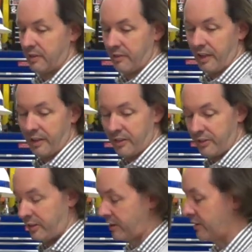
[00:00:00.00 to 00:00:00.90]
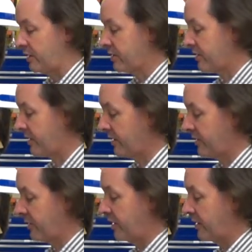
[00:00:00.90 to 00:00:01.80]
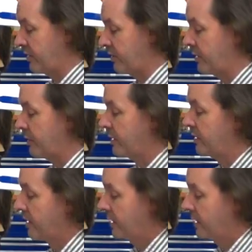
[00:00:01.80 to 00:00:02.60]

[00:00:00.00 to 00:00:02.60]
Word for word: that doesn't cure nostalgia, I don't know what will.